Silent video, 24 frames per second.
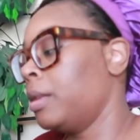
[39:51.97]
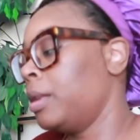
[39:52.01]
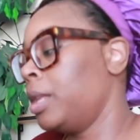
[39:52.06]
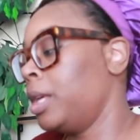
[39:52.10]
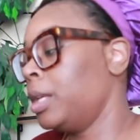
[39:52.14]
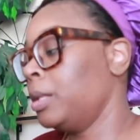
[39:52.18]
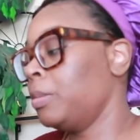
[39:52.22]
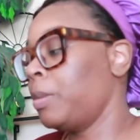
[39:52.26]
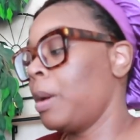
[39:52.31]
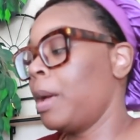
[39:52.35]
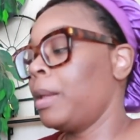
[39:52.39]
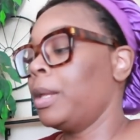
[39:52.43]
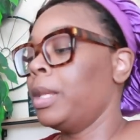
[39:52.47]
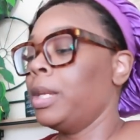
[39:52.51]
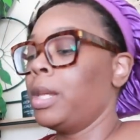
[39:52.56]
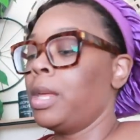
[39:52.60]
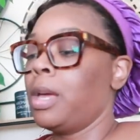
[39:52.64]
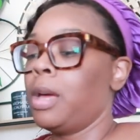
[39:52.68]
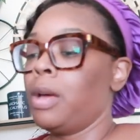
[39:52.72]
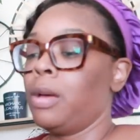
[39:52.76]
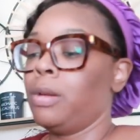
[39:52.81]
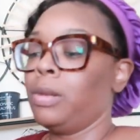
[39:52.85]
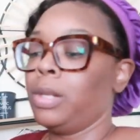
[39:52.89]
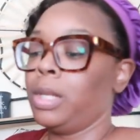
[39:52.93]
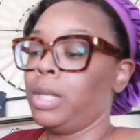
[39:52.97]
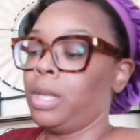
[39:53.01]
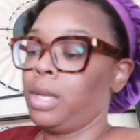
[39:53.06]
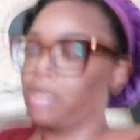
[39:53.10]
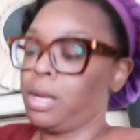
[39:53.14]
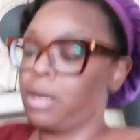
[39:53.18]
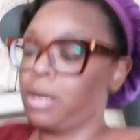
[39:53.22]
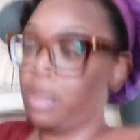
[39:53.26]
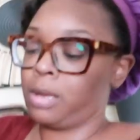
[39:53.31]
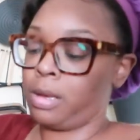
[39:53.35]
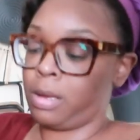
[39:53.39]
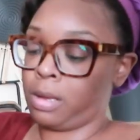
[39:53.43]
That's probably the
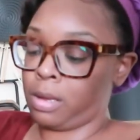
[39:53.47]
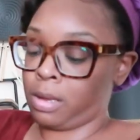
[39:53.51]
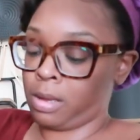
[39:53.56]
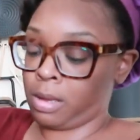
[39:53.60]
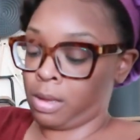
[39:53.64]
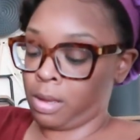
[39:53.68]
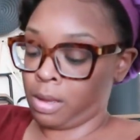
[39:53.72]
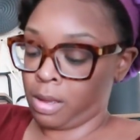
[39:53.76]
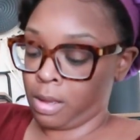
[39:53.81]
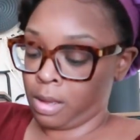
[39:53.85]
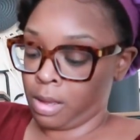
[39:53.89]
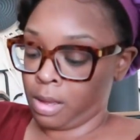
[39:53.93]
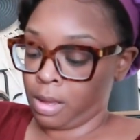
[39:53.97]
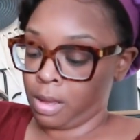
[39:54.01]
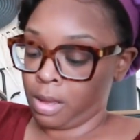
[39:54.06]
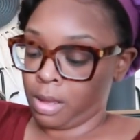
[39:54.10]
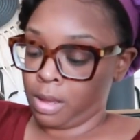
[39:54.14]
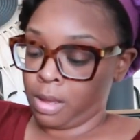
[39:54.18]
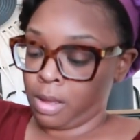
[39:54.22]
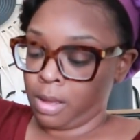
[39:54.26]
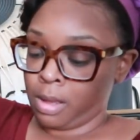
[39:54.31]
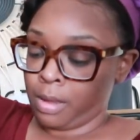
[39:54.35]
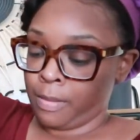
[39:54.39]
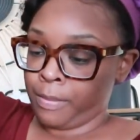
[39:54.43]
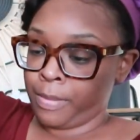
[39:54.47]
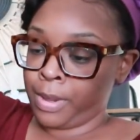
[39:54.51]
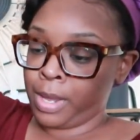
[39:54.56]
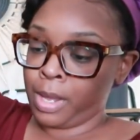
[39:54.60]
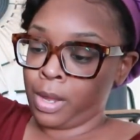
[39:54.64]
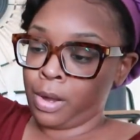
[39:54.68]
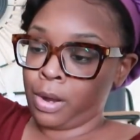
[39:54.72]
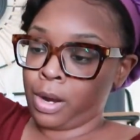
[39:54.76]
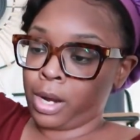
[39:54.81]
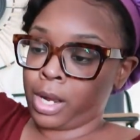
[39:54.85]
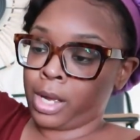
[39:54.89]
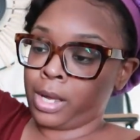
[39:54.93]
only
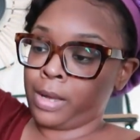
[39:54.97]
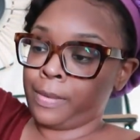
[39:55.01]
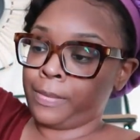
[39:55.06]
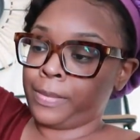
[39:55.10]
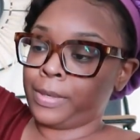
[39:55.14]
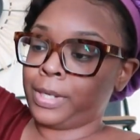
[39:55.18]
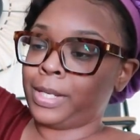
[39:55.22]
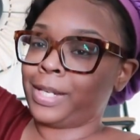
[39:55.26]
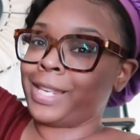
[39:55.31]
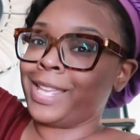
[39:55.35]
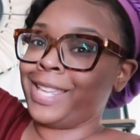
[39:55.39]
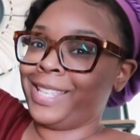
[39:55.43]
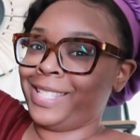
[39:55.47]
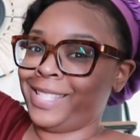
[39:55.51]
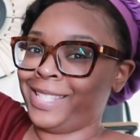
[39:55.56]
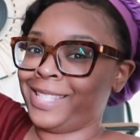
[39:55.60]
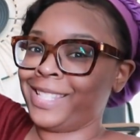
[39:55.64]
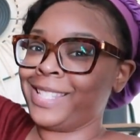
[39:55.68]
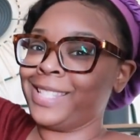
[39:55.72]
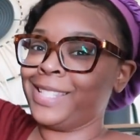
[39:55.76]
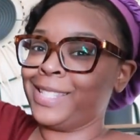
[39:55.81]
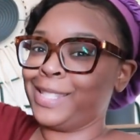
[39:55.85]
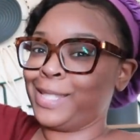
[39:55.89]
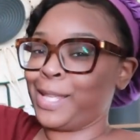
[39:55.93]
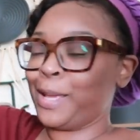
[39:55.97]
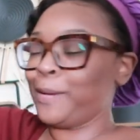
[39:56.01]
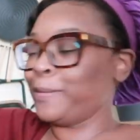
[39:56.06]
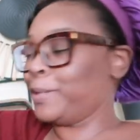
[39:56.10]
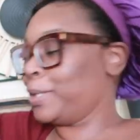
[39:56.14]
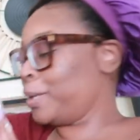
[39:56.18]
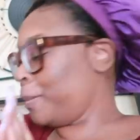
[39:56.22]
PR company that sent stuff